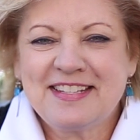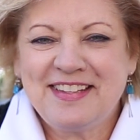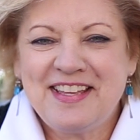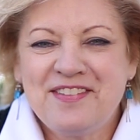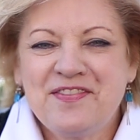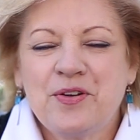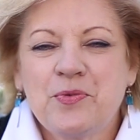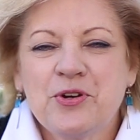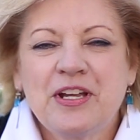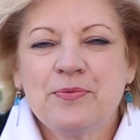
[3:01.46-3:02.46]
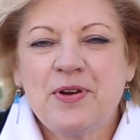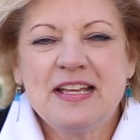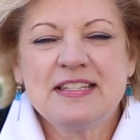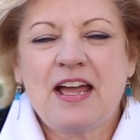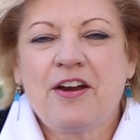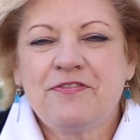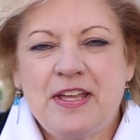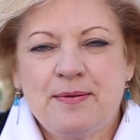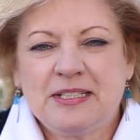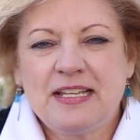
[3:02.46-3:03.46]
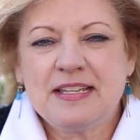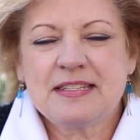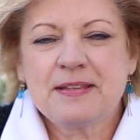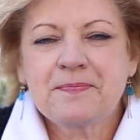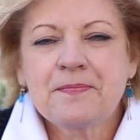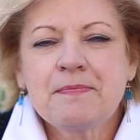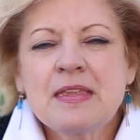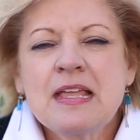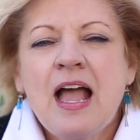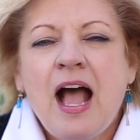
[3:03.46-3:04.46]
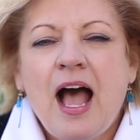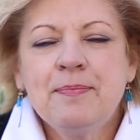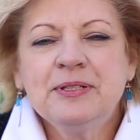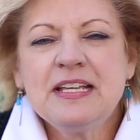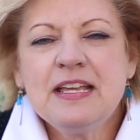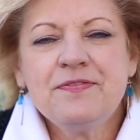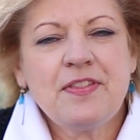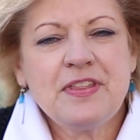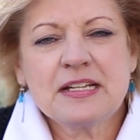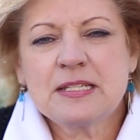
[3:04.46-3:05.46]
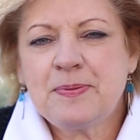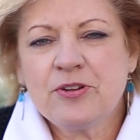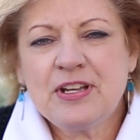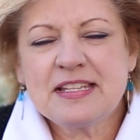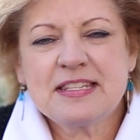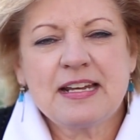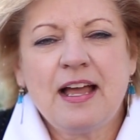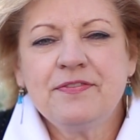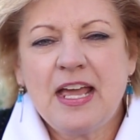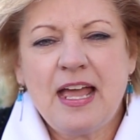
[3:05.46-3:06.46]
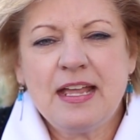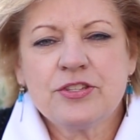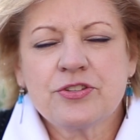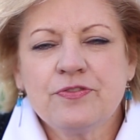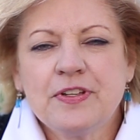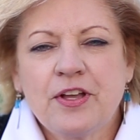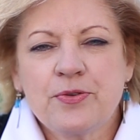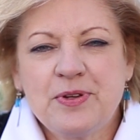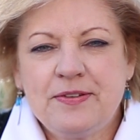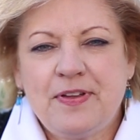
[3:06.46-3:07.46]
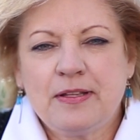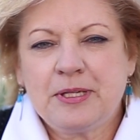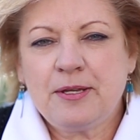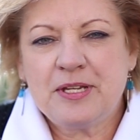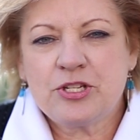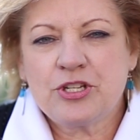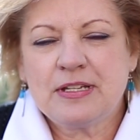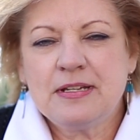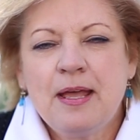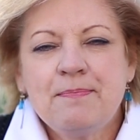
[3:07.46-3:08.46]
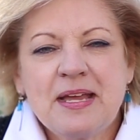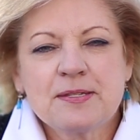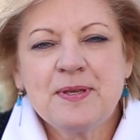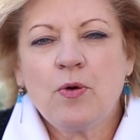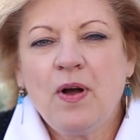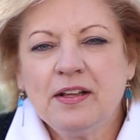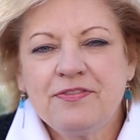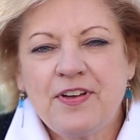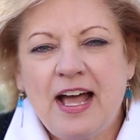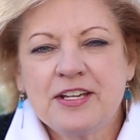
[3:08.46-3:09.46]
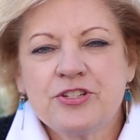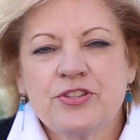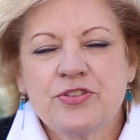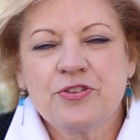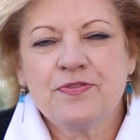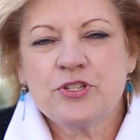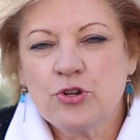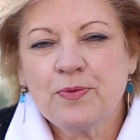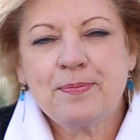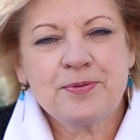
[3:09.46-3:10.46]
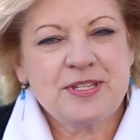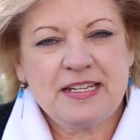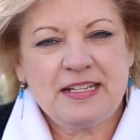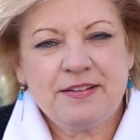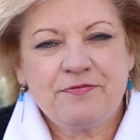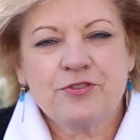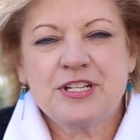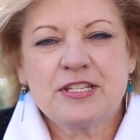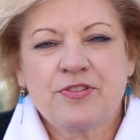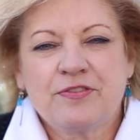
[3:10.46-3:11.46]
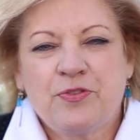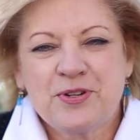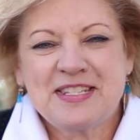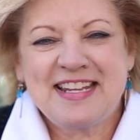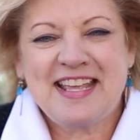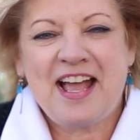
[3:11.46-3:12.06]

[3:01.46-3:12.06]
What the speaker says: to live, work, and raise our families. I believe that the experience that I've gained serving on the Redevelopment Commission makes me qualified to serve as your representative for District 4 City